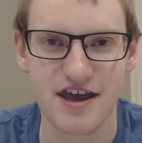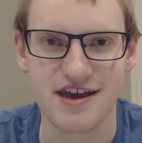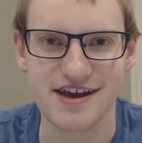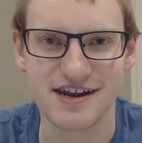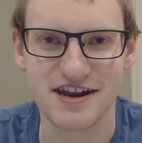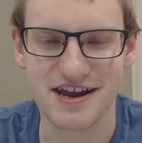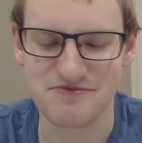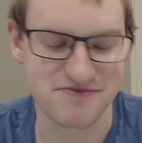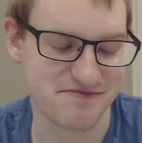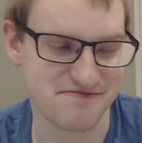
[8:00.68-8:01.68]

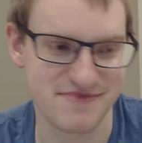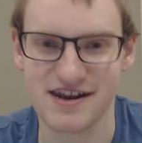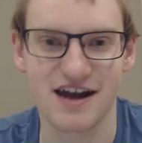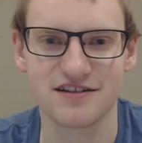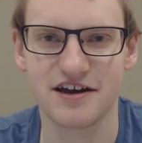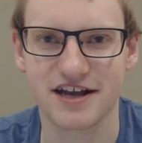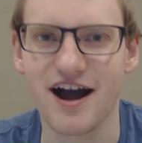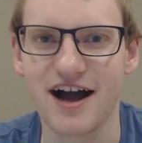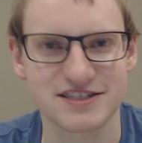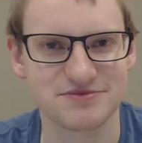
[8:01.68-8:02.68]
and not a lot of
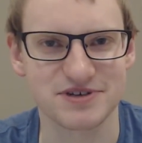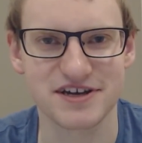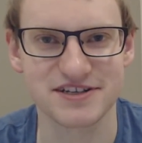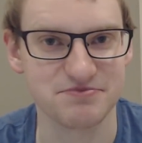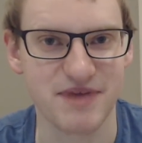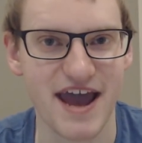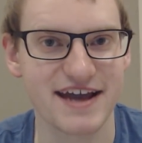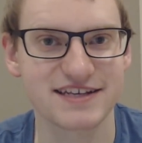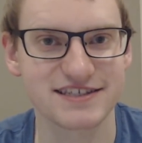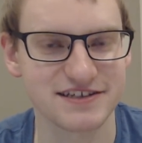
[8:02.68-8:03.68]
cost, because
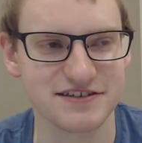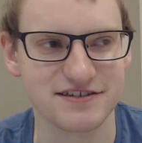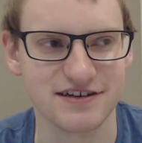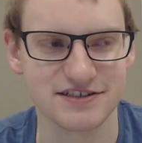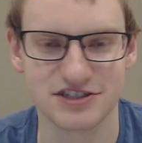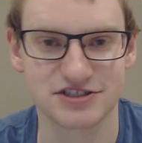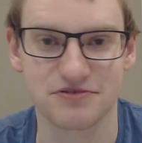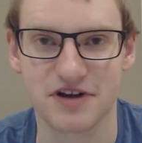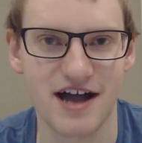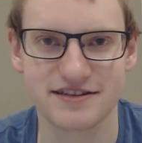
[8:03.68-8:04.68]
bags just
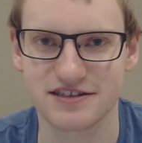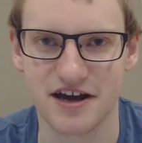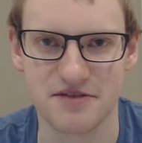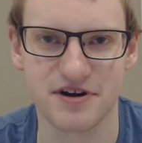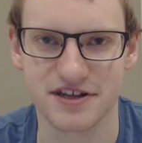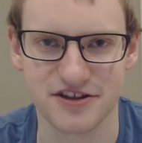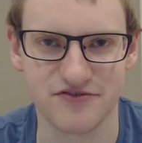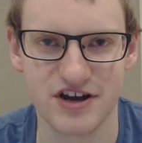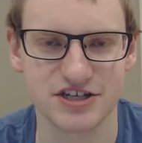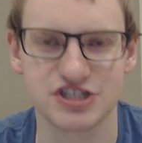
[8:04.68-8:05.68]
don't cost a lot of money. They're
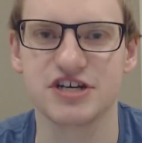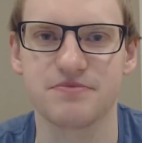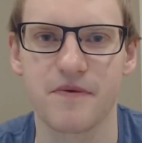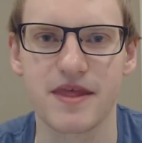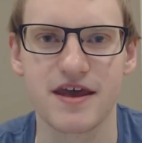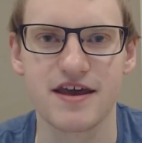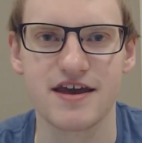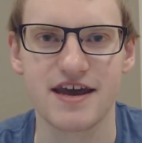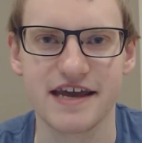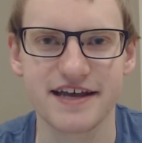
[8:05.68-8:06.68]
very cheap.
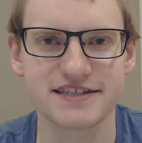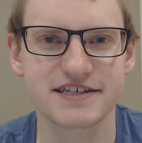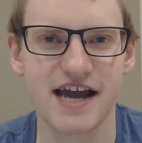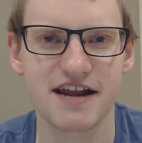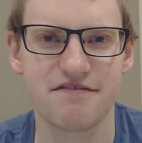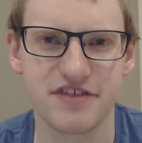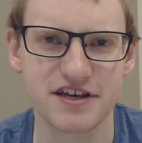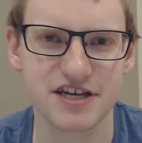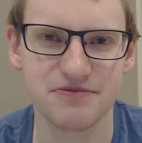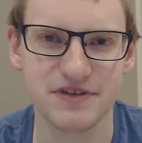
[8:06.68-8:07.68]
And that's the kind of
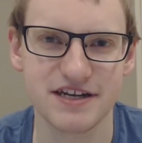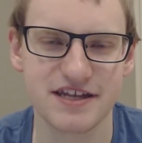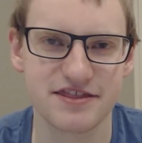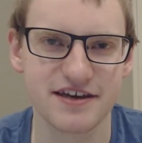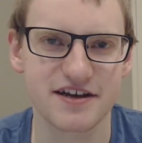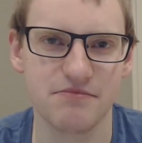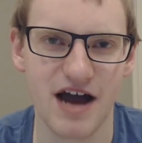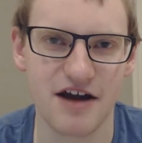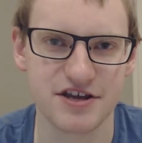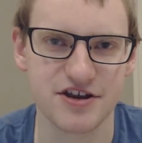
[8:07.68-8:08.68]
thinking we need to think
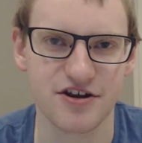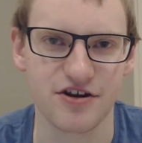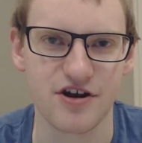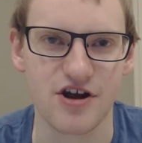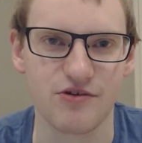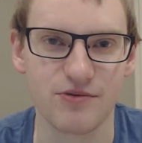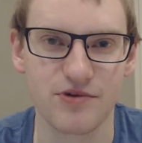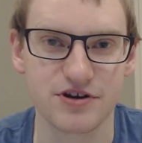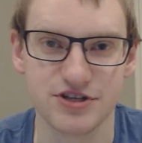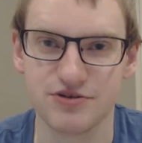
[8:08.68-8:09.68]
about here when
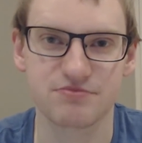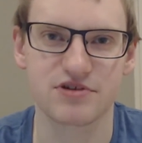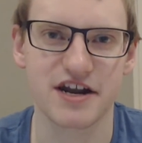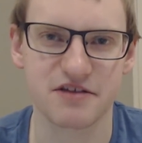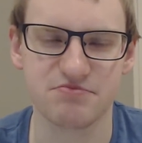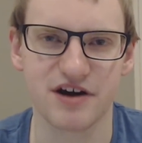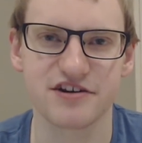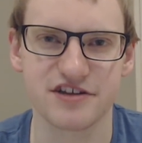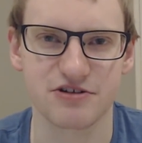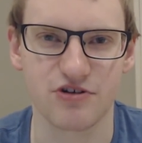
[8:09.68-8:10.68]
we're doing product
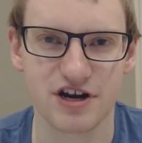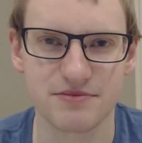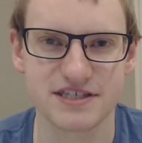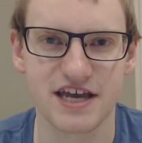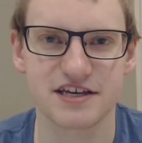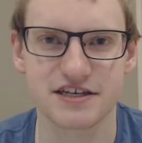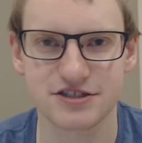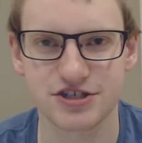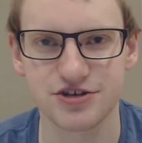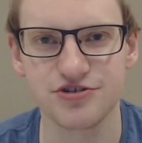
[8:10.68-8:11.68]
bundling. We're going to be
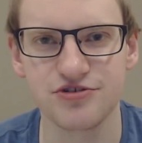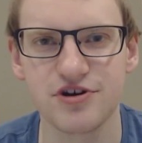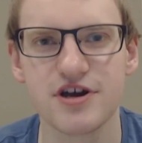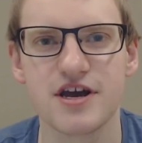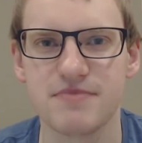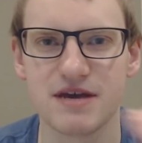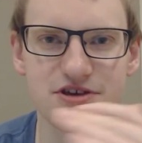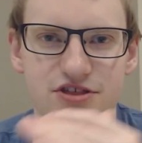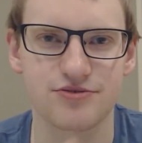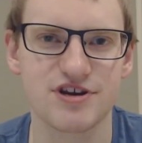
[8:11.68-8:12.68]
taking 2,
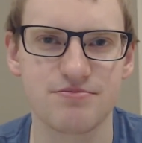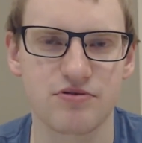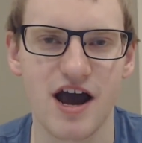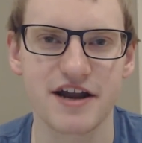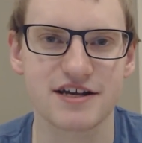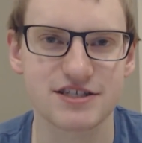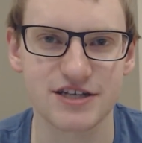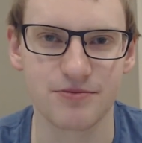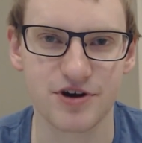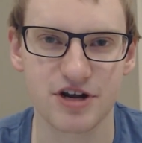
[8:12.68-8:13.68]
maybe 3 products,
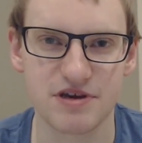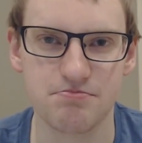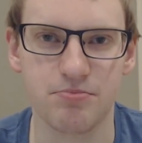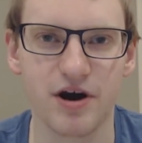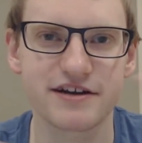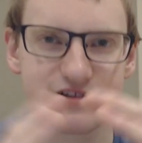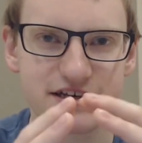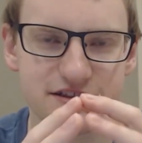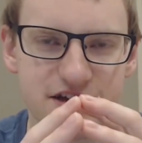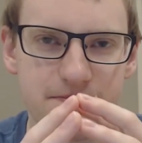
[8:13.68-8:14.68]
and we're going to be
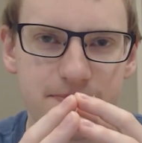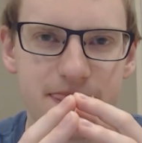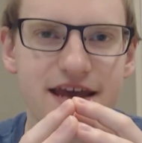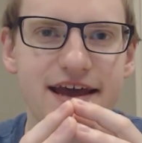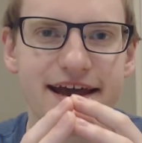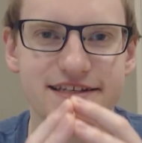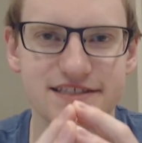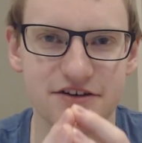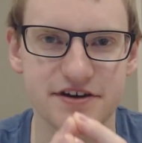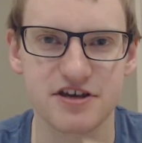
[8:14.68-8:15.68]
bundling them and
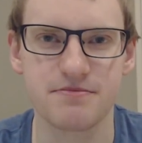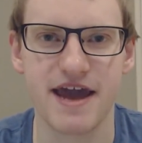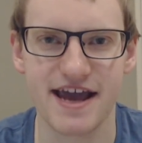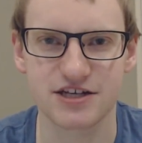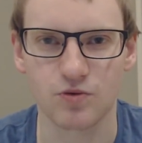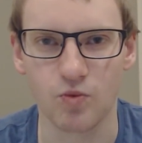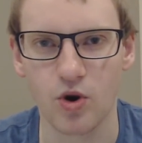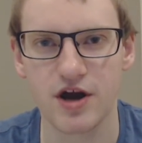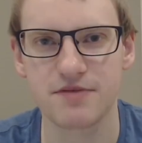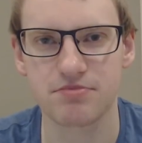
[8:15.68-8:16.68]
selling them as
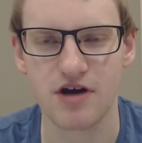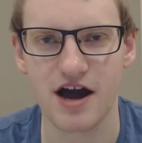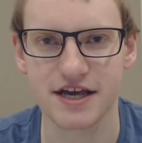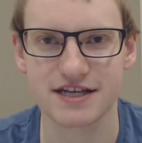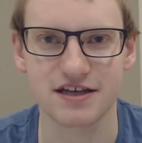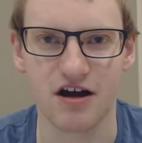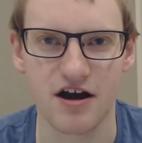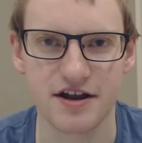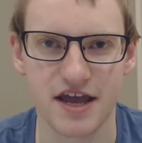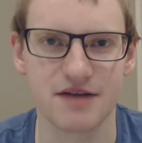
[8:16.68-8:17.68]
one product
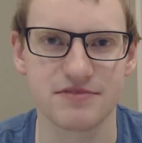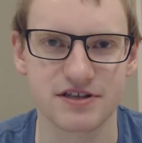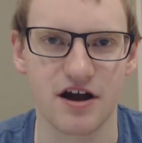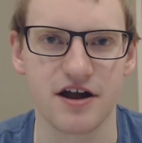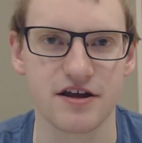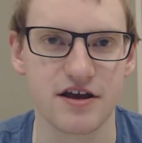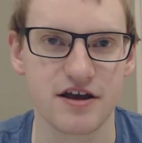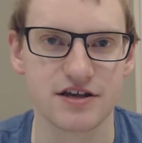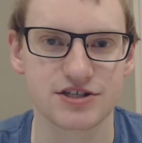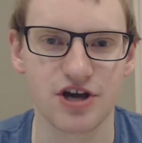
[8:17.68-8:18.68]
on Amazon.
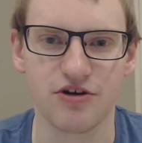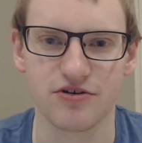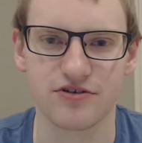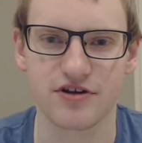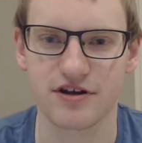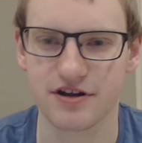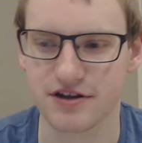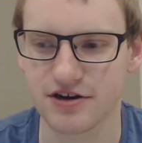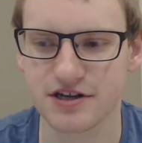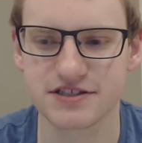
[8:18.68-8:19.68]
So,
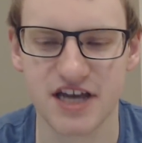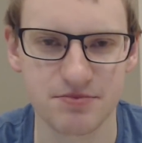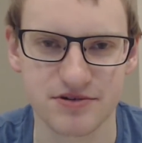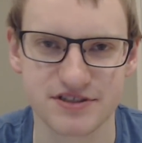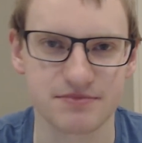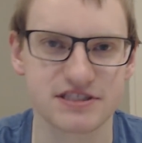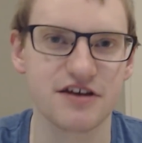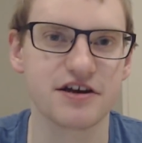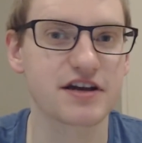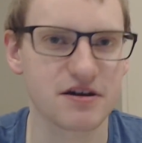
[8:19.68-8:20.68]
good examples. I'm
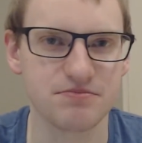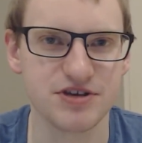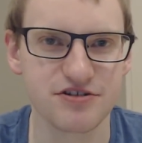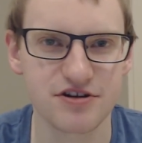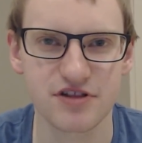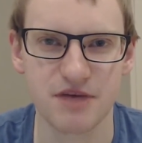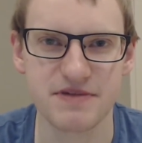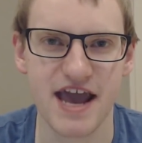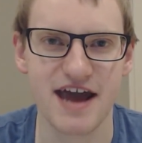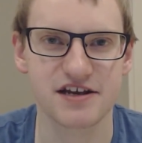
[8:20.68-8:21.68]
selling a computer. Let
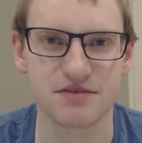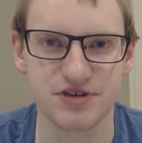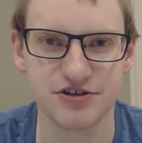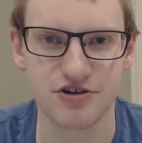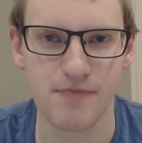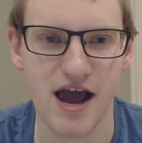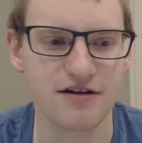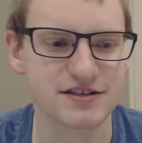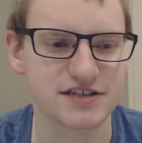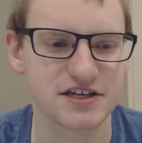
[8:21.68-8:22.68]
me add a computer
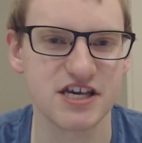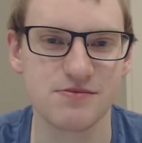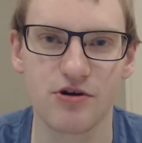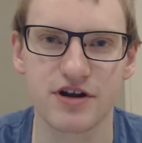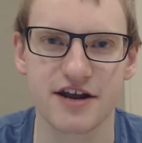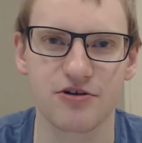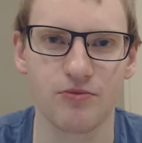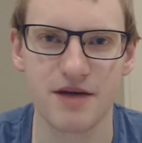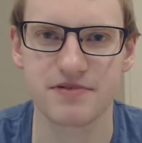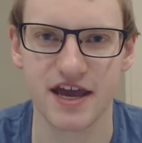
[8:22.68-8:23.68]
mouse, a keyboard, and a
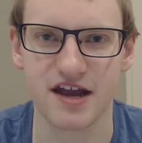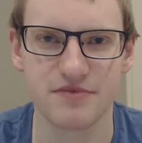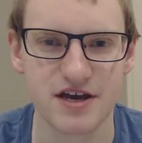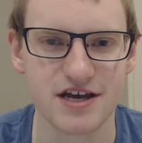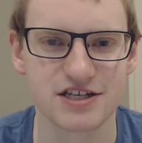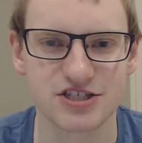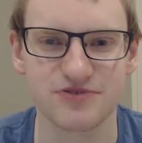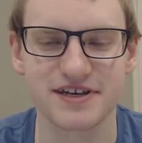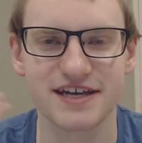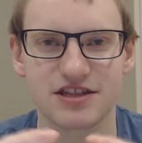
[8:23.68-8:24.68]
webcam so
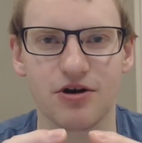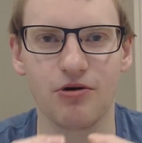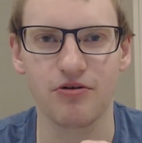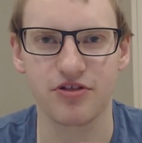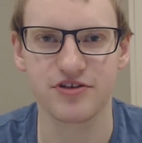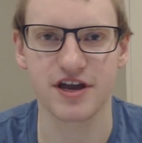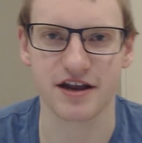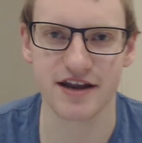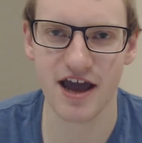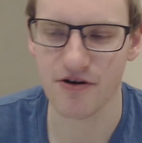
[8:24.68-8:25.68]
we get the whole
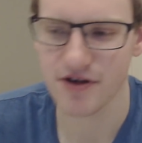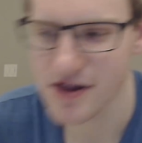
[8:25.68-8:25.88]
thing. Now,